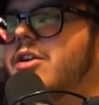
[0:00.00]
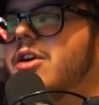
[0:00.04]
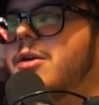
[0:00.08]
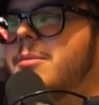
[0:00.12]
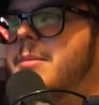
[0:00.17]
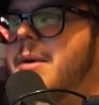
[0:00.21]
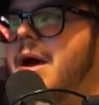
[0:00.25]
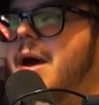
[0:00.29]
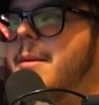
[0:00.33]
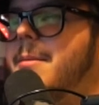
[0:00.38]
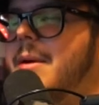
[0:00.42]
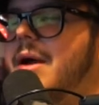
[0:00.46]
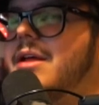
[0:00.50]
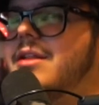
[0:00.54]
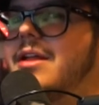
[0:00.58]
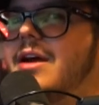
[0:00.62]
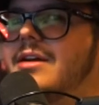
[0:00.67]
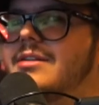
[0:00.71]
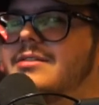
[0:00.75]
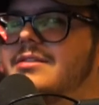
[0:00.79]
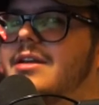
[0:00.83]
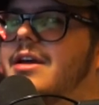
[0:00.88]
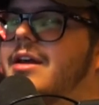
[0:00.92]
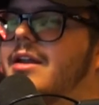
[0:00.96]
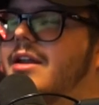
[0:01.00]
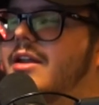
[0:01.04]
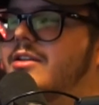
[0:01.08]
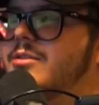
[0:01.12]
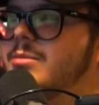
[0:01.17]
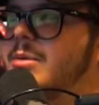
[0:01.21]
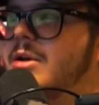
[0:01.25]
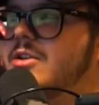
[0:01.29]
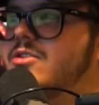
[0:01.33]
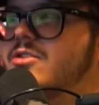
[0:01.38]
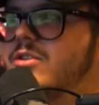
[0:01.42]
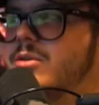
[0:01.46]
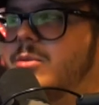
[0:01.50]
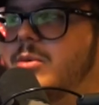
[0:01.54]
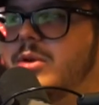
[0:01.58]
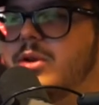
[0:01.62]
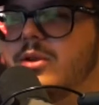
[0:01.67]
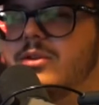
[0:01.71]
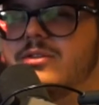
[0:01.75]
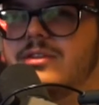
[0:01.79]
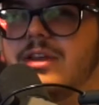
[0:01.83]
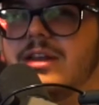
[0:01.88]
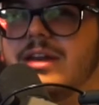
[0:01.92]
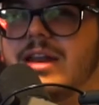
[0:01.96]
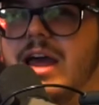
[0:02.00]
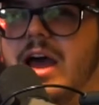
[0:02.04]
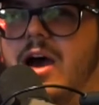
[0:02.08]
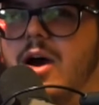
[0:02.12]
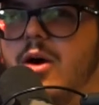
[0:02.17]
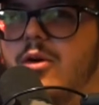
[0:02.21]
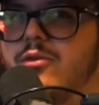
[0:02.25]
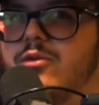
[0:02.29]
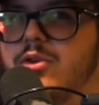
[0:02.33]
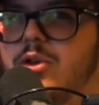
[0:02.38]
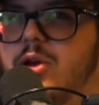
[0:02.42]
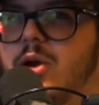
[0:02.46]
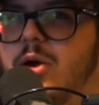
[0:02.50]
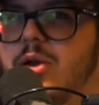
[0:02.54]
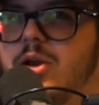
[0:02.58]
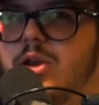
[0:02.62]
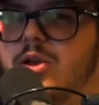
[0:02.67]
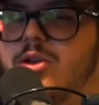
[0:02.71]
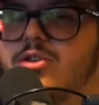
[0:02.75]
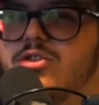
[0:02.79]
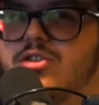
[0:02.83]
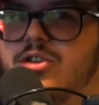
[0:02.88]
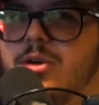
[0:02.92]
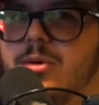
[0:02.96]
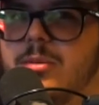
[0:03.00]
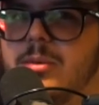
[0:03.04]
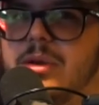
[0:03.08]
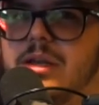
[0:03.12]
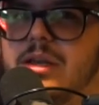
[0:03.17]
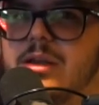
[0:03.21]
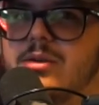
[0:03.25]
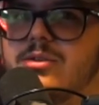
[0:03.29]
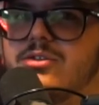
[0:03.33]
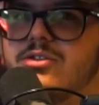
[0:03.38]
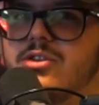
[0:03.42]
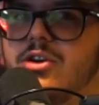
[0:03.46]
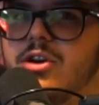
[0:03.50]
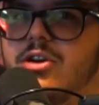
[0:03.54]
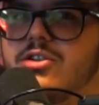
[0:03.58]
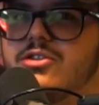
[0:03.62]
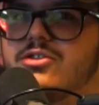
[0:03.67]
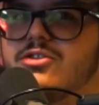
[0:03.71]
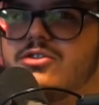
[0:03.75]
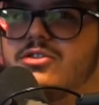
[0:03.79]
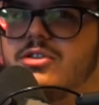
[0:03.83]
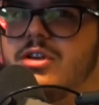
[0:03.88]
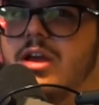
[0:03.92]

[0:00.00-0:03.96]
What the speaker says: Good map. I liked it, especially when you see now, if you go to YouTube and you search